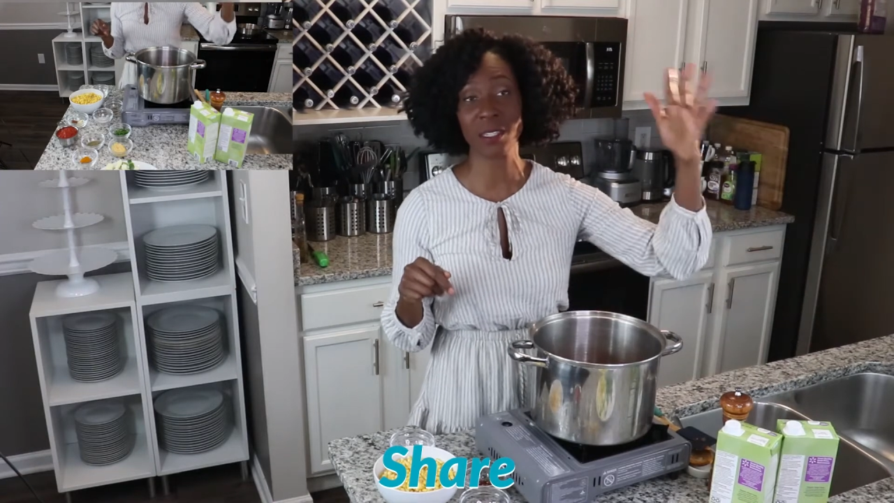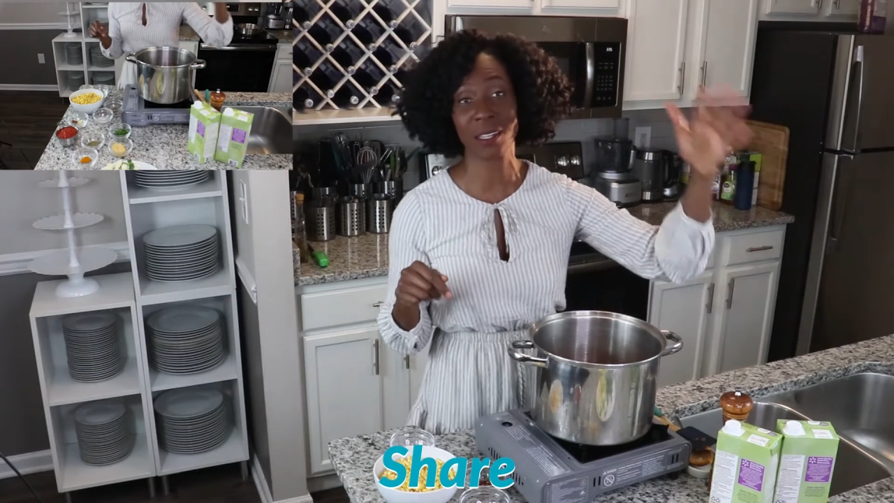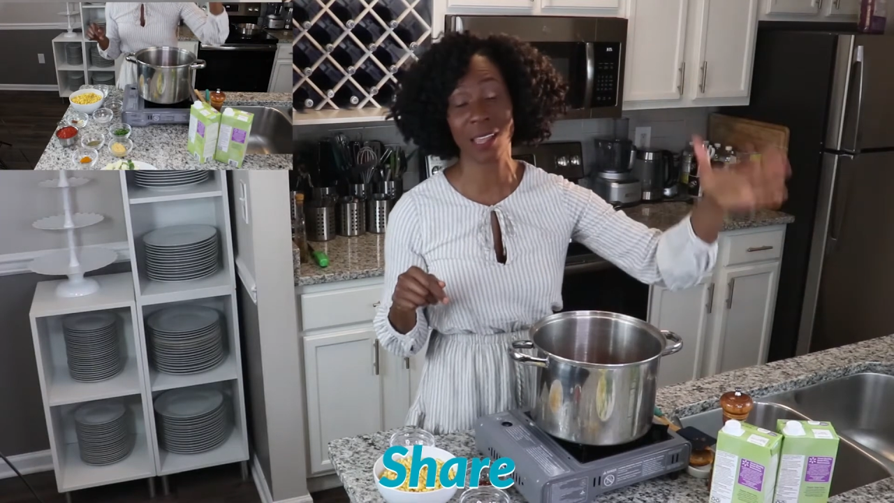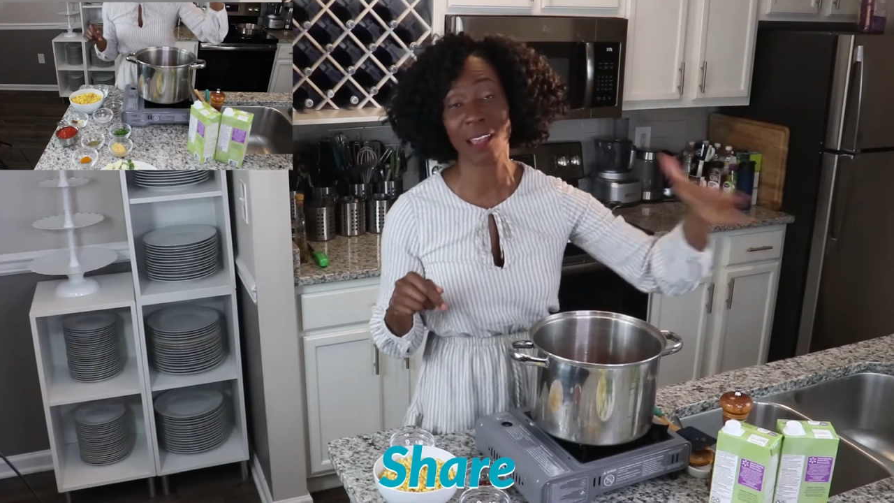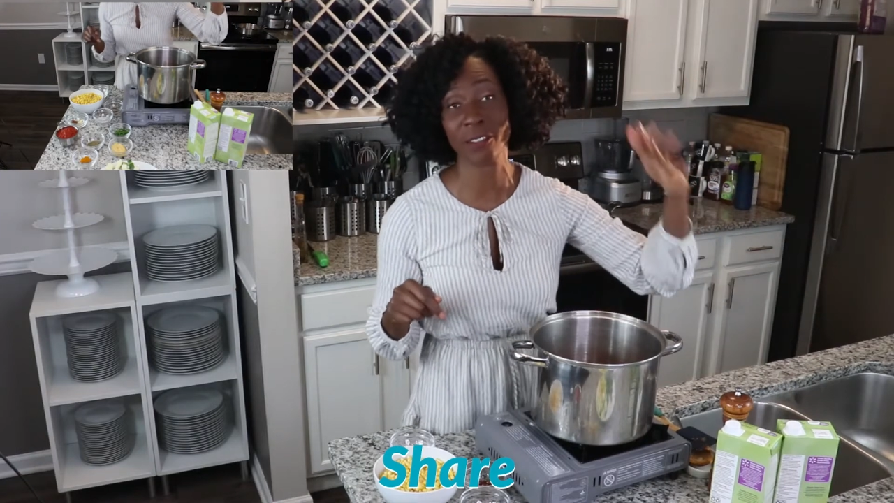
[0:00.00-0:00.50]
and
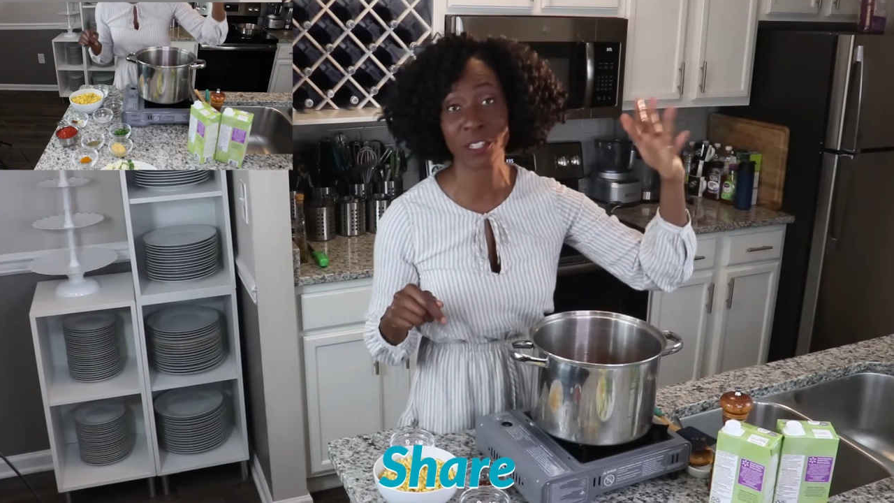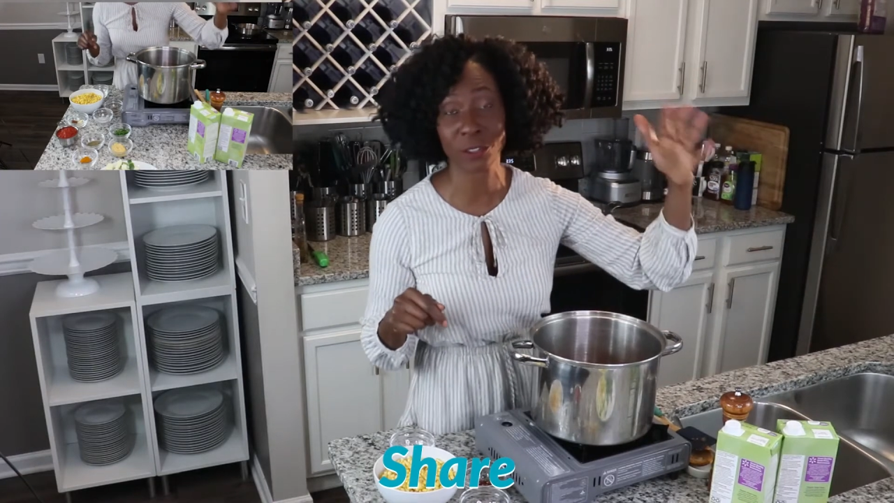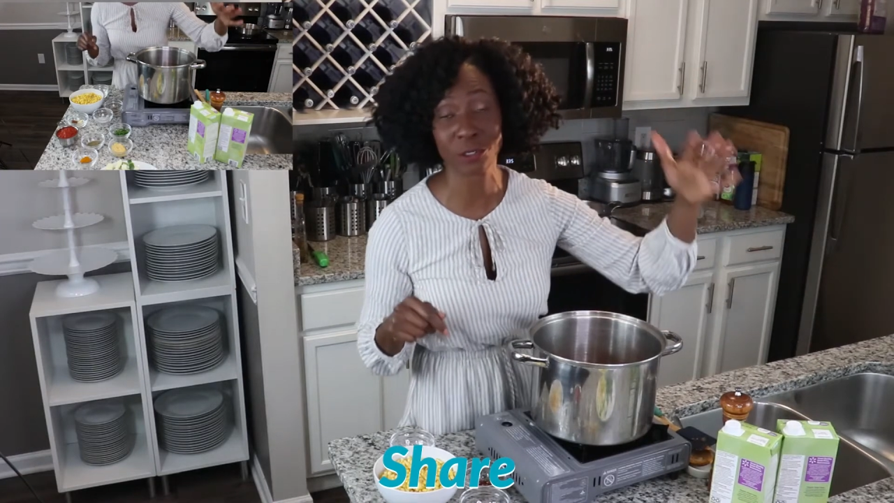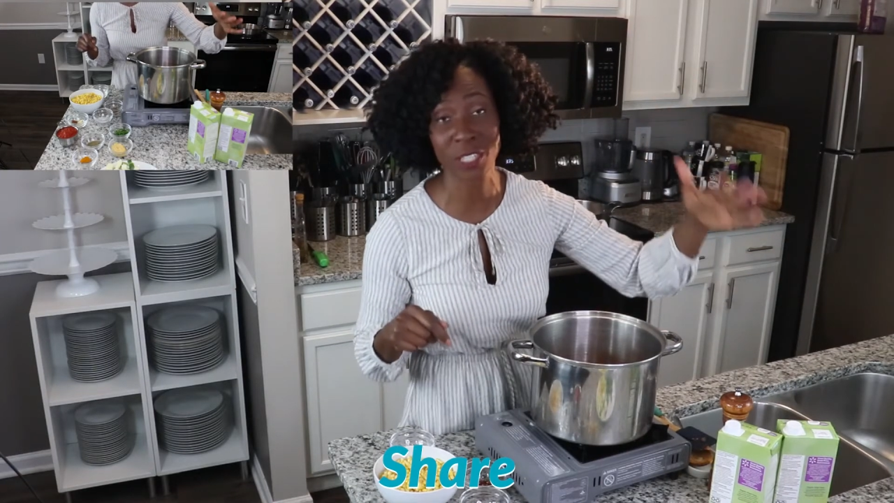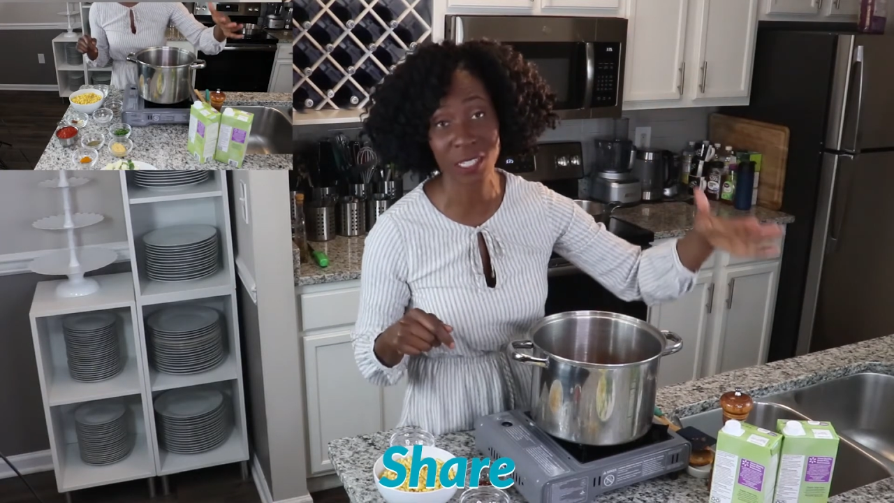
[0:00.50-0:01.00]
then I have
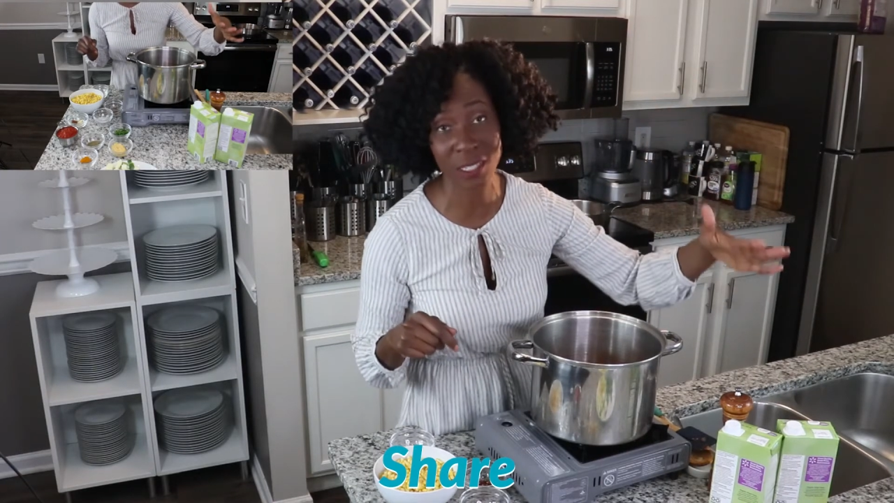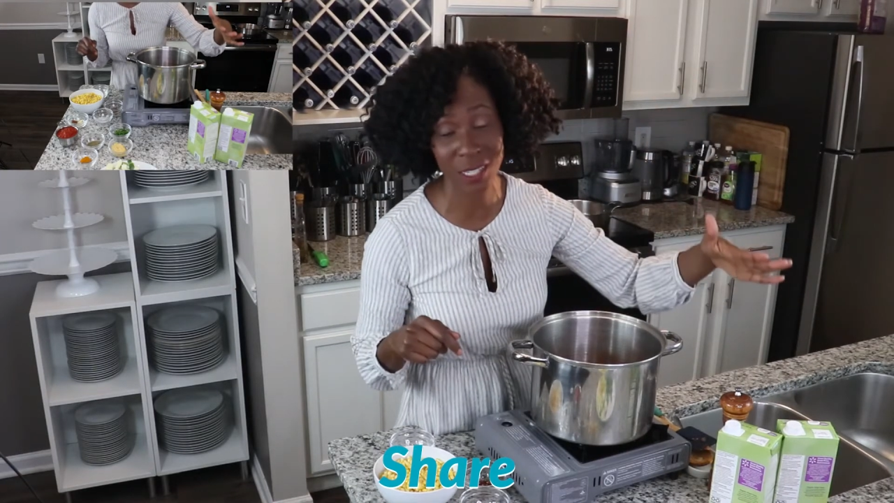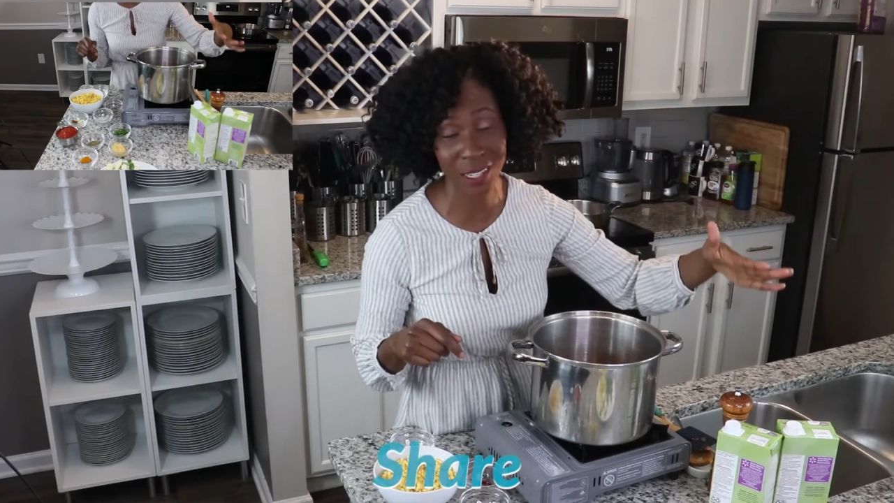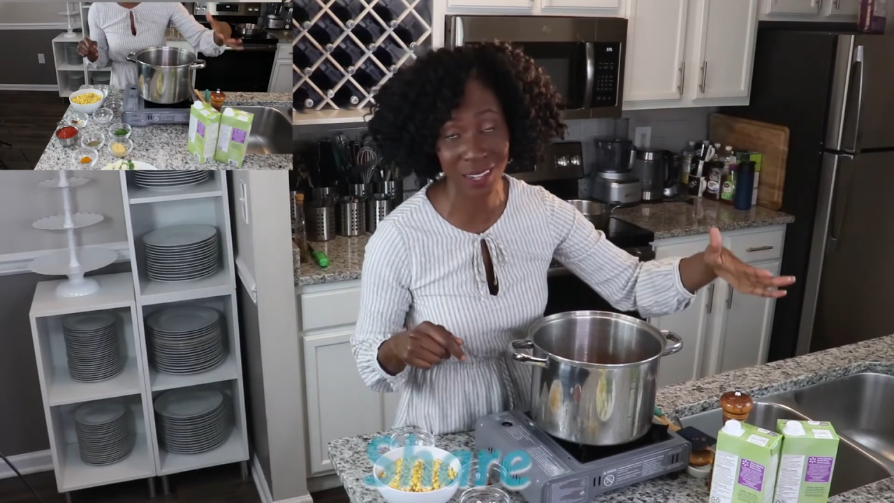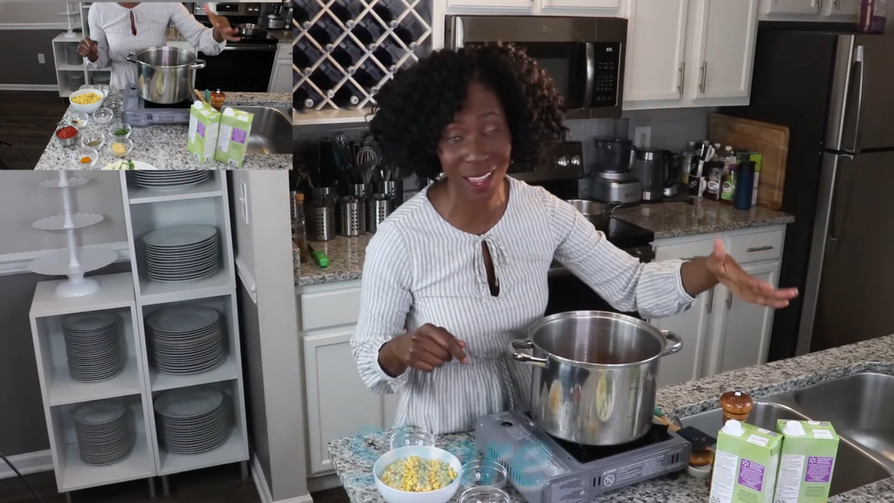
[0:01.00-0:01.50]
another
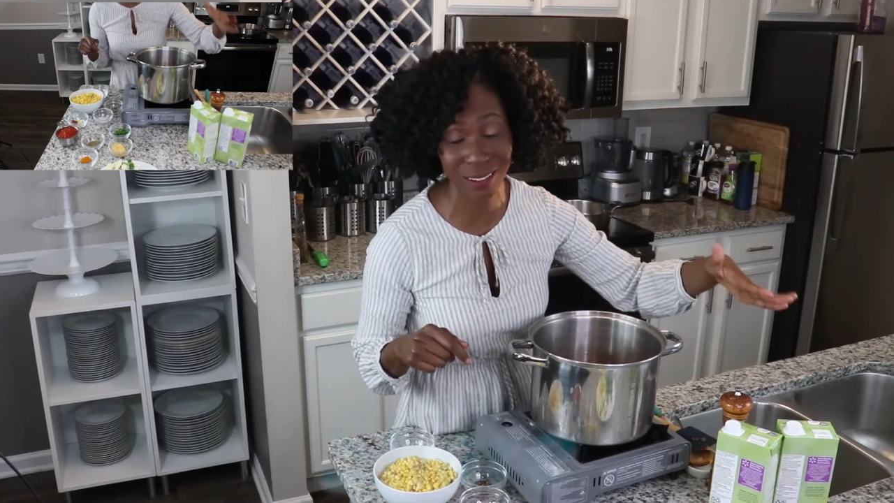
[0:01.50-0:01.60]
16